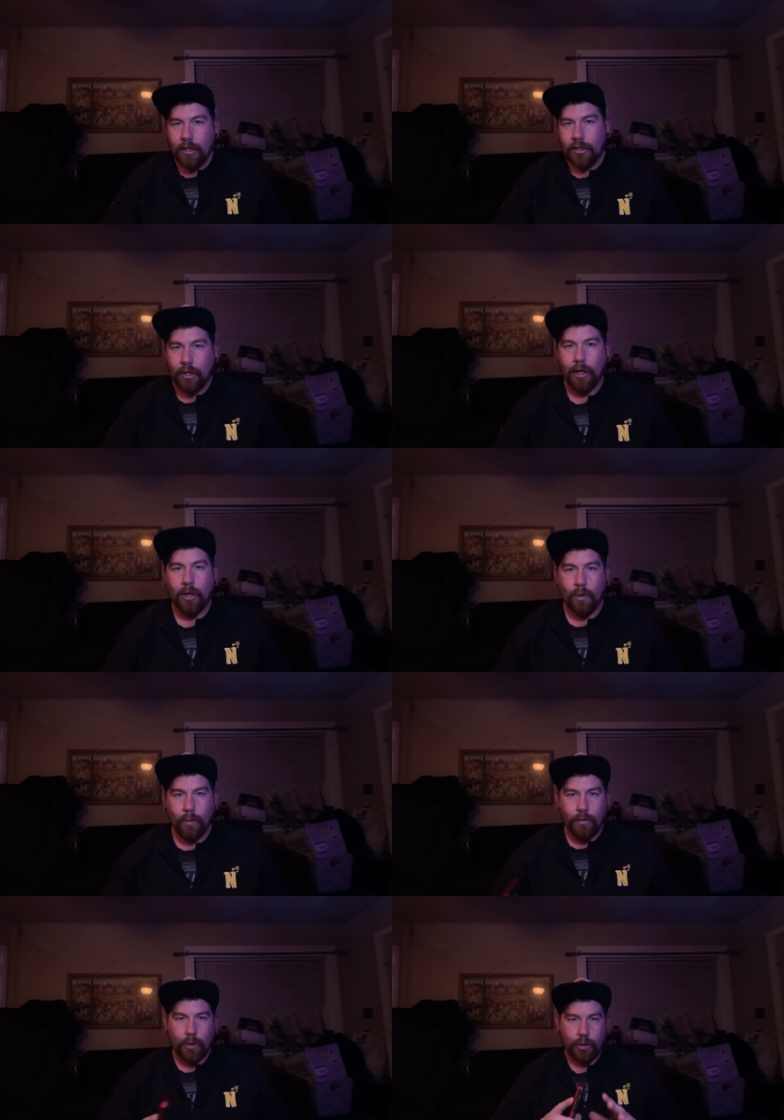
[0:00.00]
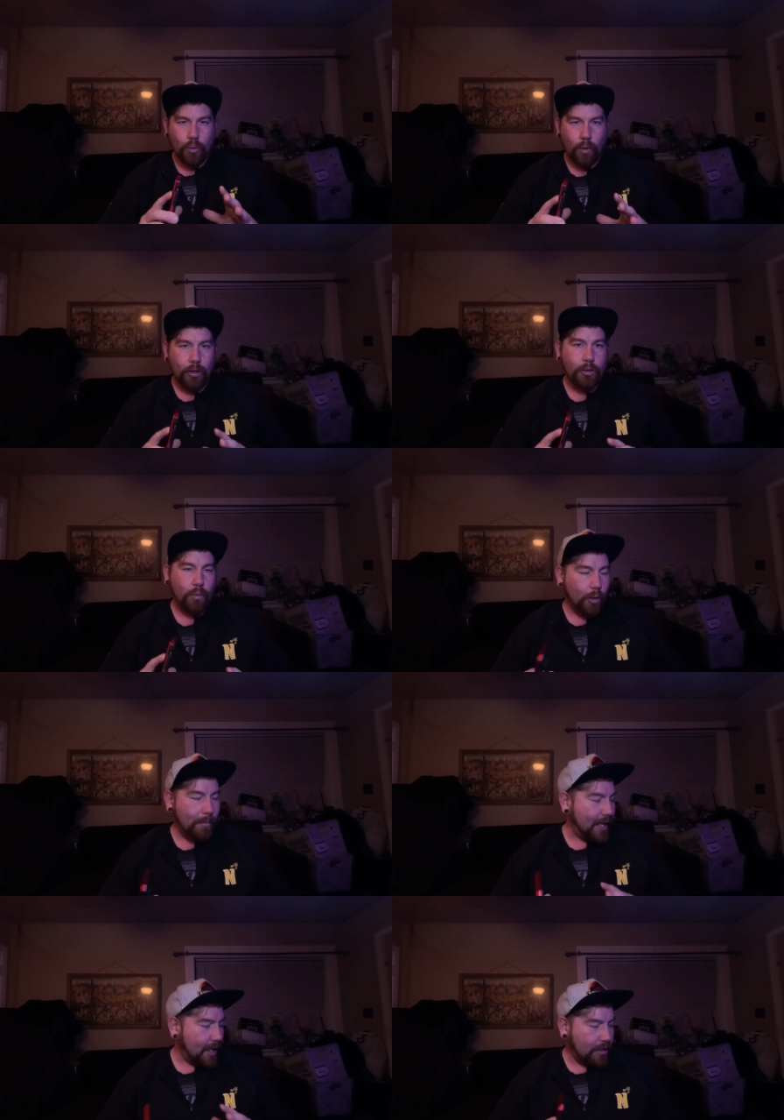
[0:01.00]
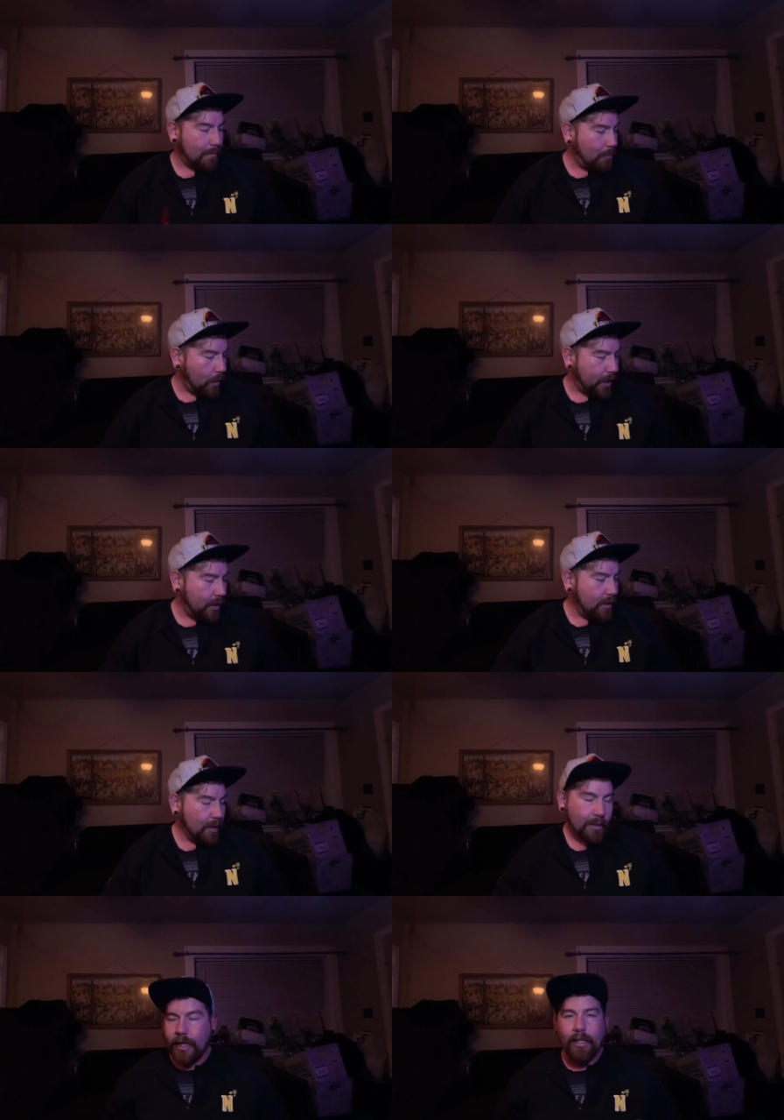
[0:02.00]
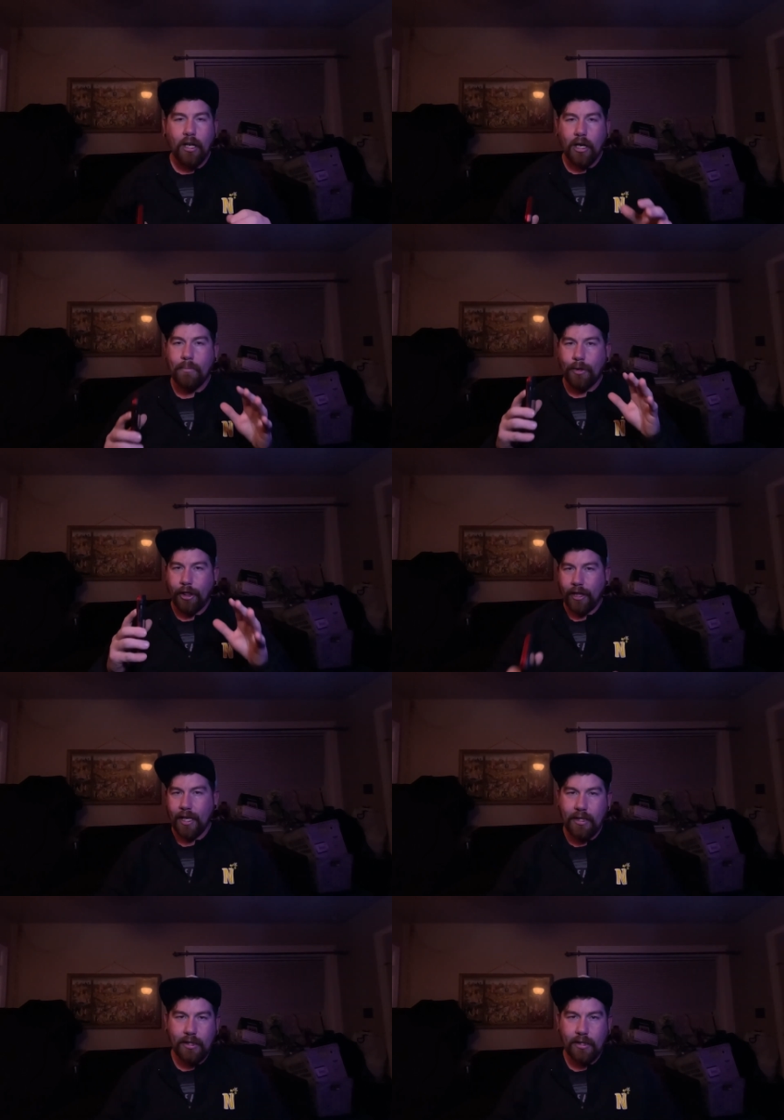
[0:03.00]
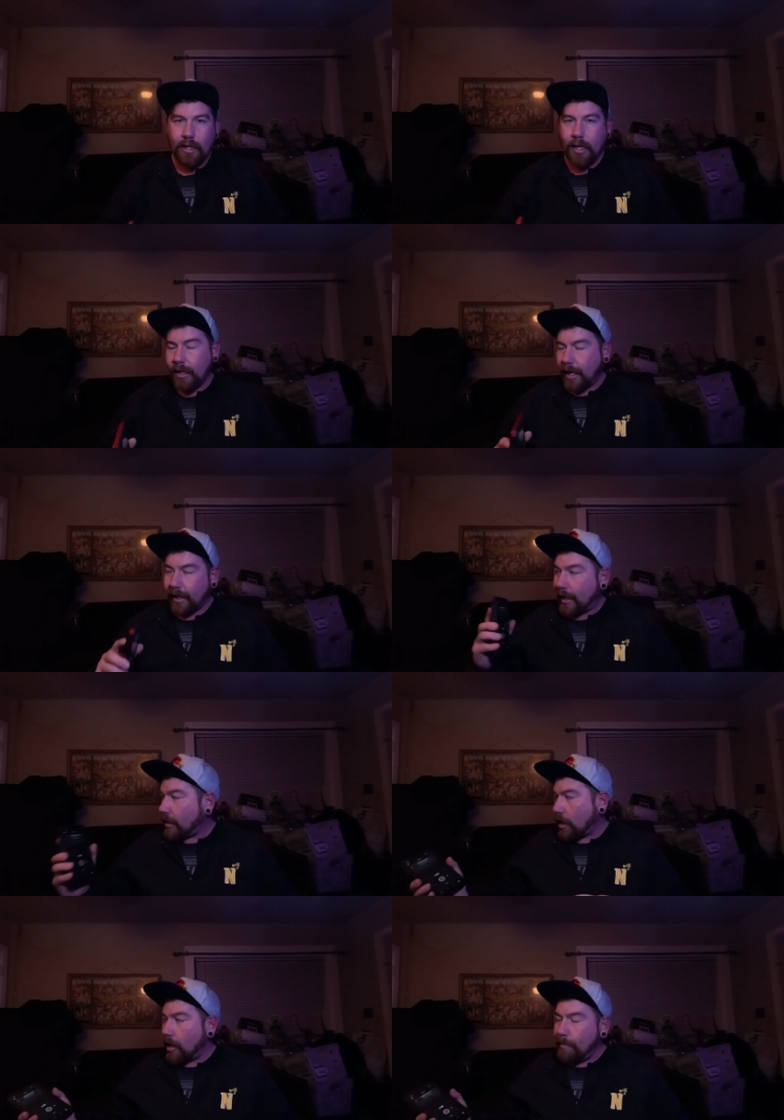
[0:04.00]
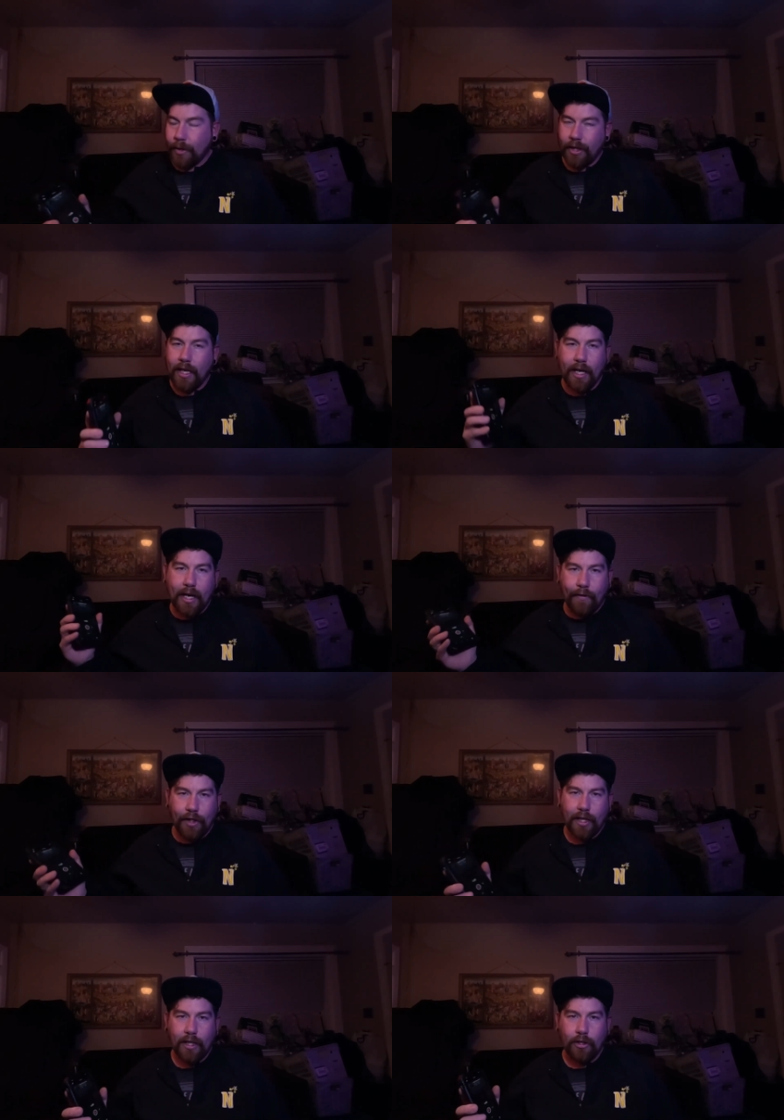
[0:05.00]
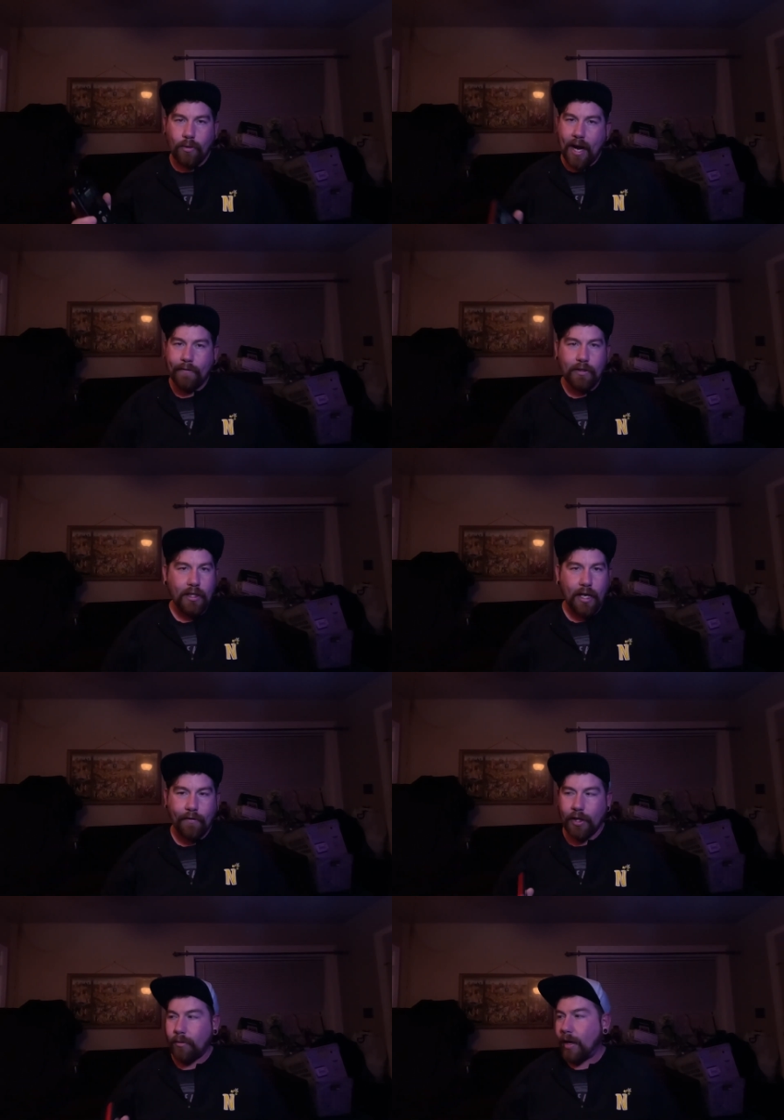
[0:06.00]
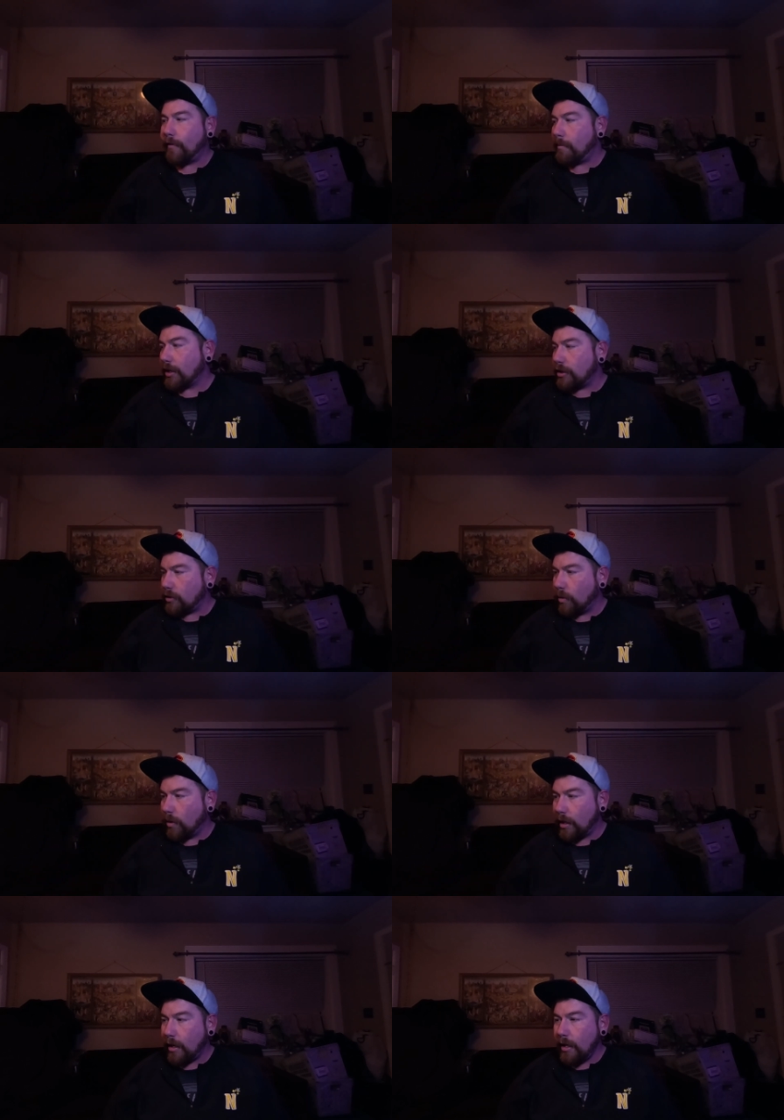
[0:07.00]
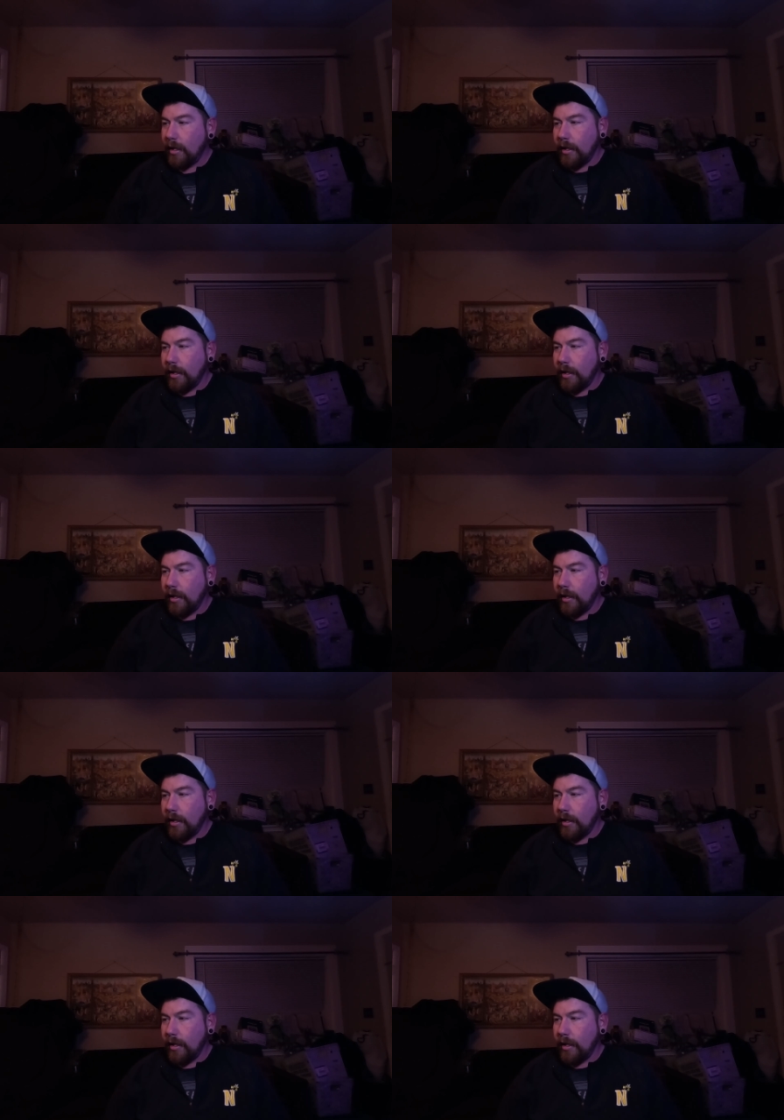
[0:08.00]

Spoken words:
So those two worlds will meet at some point. Get caught up with this and get caught up with getting everything drafted, get everything ready for my store.